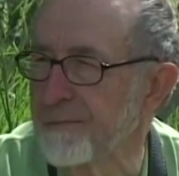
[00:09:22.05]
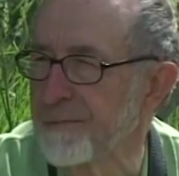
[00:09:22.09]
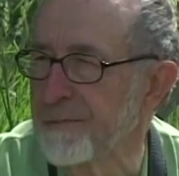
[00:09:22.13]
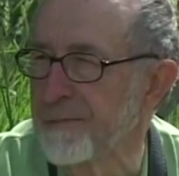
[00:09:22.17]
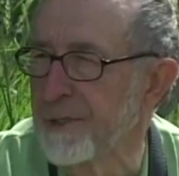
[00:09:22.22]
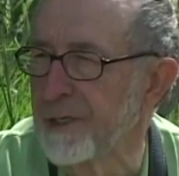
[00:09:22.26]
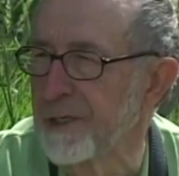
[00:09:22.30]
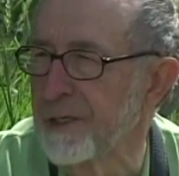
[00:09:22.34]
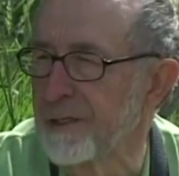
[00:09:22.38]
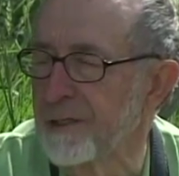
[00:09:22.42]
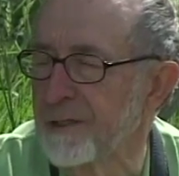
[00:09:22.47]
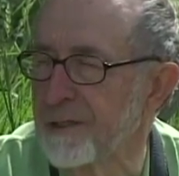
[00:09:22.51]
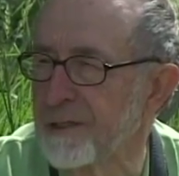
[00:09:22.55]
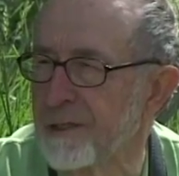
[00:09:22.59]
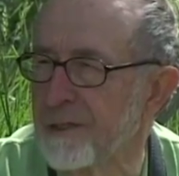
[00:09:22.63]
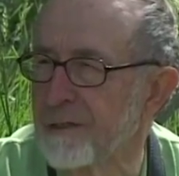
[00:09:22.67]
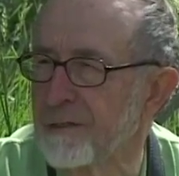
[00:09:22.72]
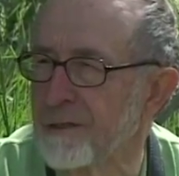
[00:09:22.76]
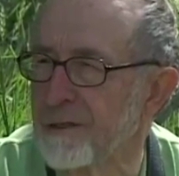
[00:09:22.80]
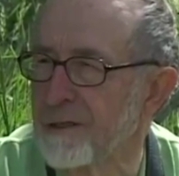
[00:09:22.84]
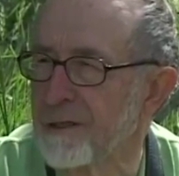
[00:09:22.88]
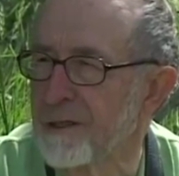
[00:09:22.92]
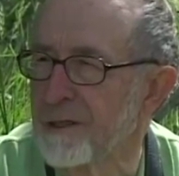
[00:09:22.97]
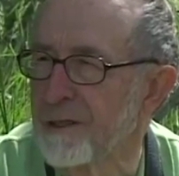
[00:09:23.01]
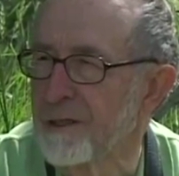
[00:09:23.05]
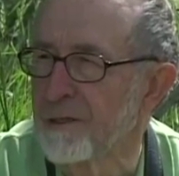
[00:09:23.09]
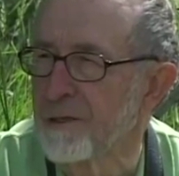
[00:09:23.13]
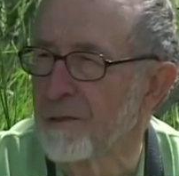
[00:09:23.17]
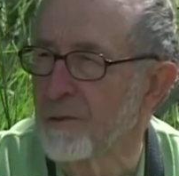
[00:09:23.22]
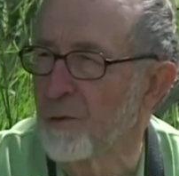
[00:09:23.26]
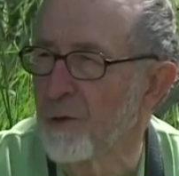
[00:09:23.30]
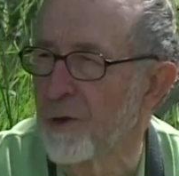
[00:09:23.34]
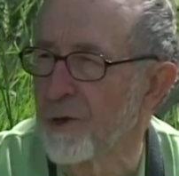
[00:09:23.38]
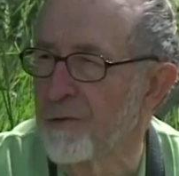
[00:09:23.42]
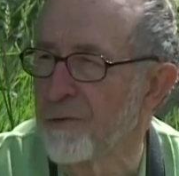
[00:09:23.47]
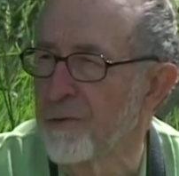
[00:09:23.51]
And
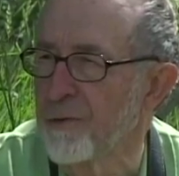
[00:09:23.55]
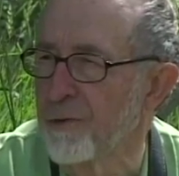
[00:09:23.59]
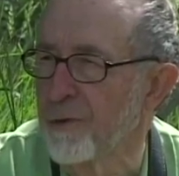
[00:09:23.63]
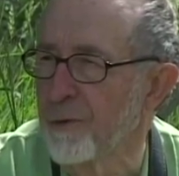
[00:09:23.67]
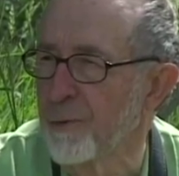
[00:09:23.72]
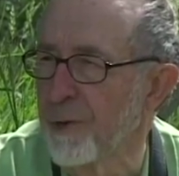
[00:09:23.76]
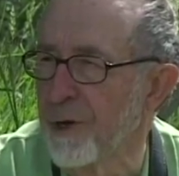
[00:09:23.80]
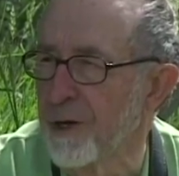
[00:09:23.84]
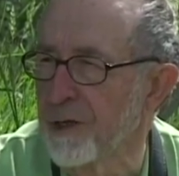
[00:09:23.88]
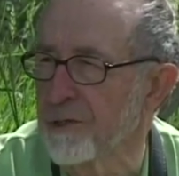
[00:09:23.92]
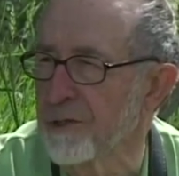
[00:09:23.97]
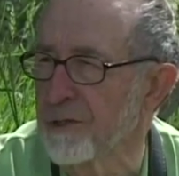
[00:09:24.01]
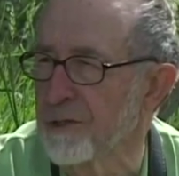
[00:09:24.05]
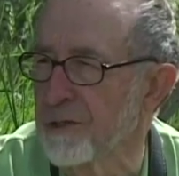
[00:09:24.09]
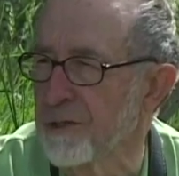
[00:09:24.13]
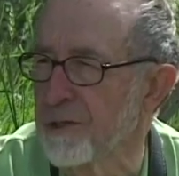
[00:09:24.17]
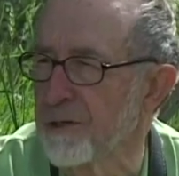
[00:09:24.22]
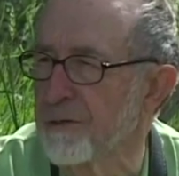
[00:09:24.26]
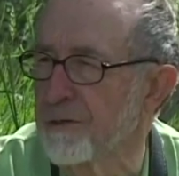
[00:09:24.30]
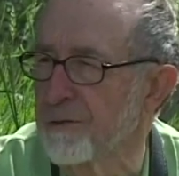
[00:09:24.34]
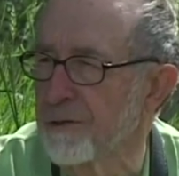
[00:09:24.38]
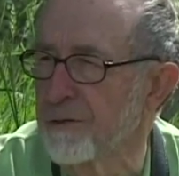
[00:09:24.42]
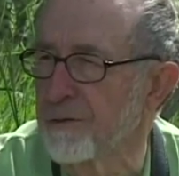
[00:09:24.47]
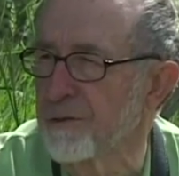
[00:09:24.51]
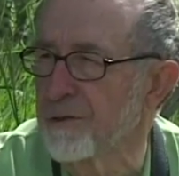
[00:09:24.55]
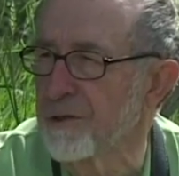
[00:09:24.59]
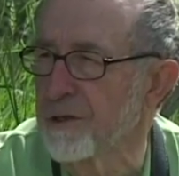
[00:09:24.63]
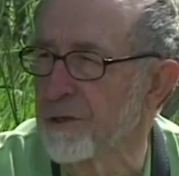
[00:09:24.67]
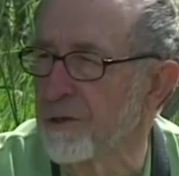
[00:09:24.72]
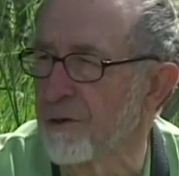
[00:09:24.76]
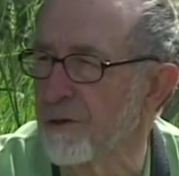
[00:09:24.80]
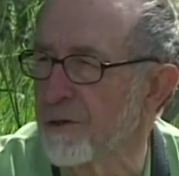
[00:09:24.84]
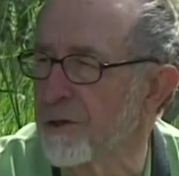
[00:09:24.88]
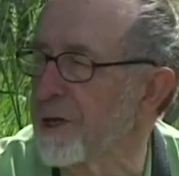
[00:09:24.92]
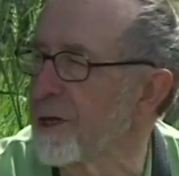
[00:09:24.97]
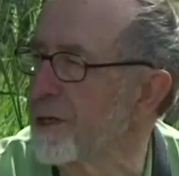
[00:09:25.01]
quite a few of the boxes there, and they'll see
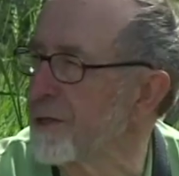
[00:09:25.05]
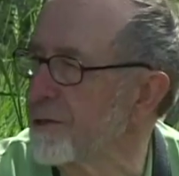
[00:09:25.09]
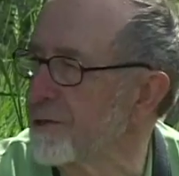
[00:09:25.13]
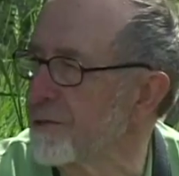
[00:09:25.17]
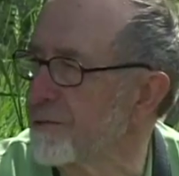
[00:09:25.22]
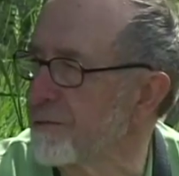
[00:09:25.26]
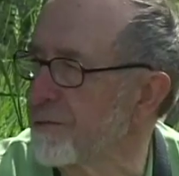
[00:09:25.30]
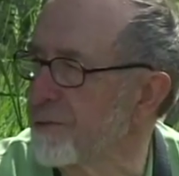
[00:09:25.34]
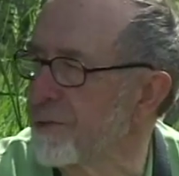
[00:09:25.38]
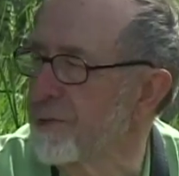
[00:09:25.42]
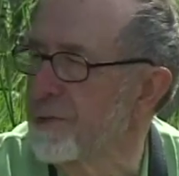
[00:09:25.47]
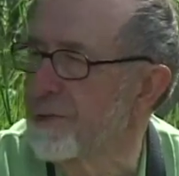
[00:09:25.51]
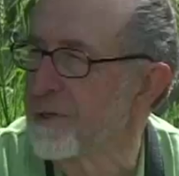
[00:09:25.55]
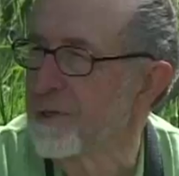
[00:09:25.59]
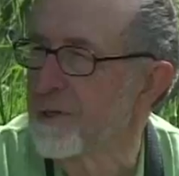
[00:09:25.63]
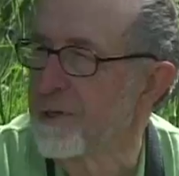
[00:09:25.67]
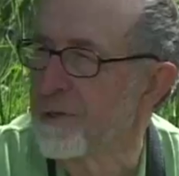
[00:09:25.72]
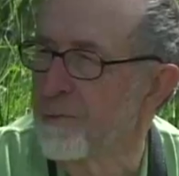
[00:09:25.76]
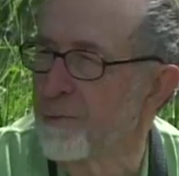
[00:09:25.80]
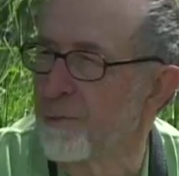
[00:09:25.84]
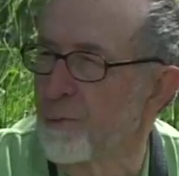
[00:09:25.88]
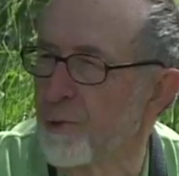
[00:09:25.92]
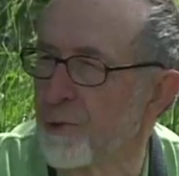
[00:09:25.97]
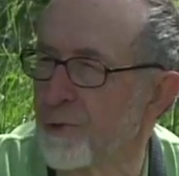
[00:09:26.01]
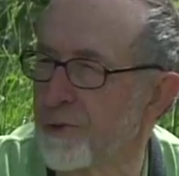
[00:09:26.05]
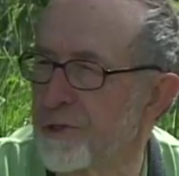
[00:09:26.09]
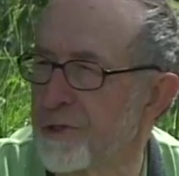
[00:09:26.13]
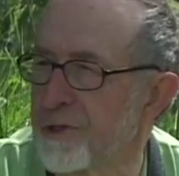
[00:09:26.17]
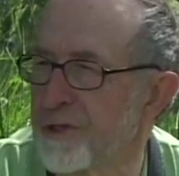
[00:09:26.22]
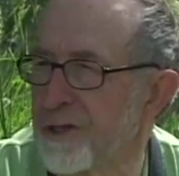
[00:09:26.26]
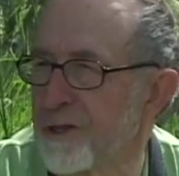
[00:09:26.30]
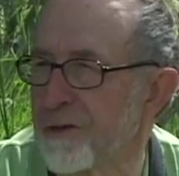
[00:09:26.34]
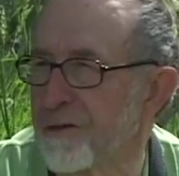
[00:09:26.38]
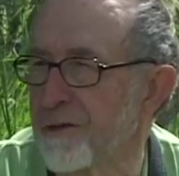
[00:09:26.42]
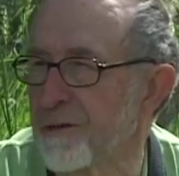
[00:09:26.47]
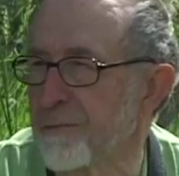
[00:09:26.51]
all kinds of birds
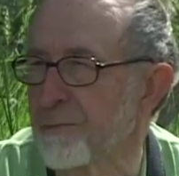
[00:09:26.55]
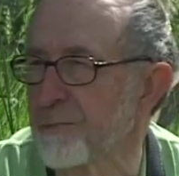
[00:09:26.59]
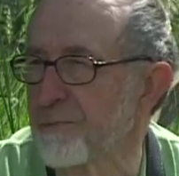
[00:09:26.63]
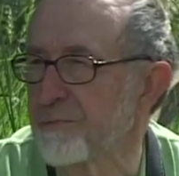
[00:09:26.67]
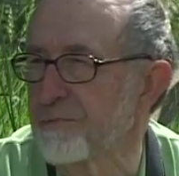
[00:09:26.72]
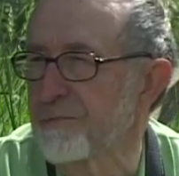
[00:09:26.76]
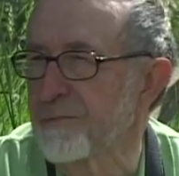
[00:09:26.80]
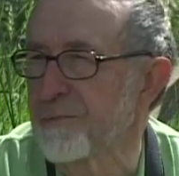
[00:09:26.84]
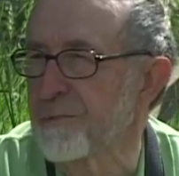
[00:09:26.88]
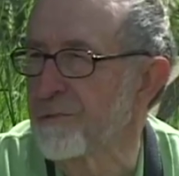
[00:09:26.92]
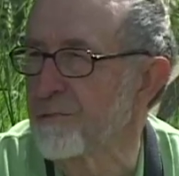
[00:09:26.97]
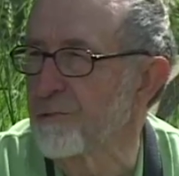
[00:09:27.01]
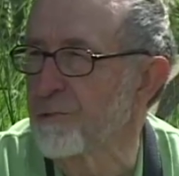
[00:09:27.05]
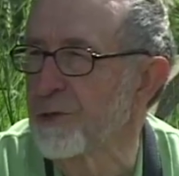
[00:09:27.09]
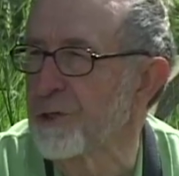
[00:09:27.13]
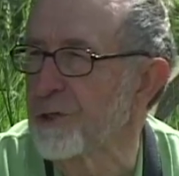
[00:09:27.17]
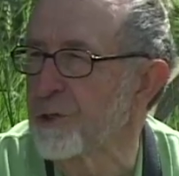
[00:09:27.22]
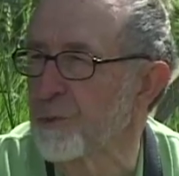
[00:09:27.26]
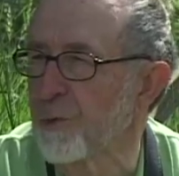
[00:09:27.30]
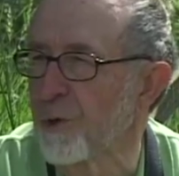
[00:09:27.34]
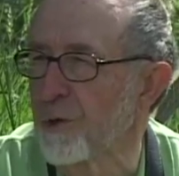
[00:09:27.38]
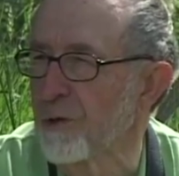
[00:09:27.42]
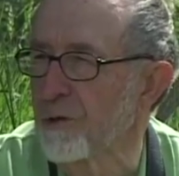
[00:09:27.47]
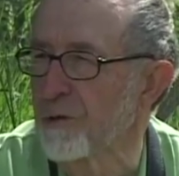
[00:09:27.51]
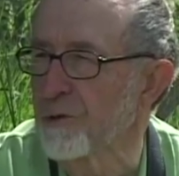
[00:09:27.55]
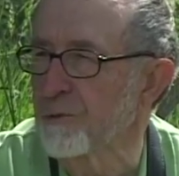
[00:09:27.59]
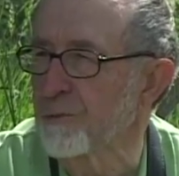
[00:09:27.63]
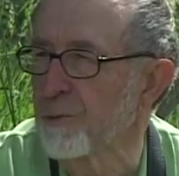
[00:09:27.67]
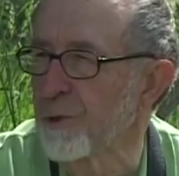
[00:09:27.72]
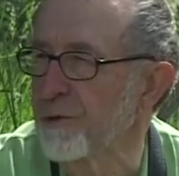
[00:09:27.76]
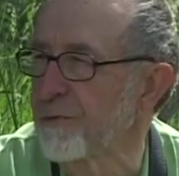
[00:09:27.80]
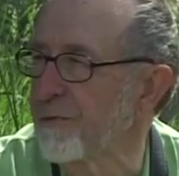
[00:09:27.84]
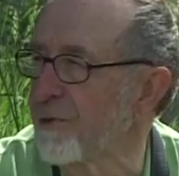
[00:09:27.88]
in the area. Tree swallows will be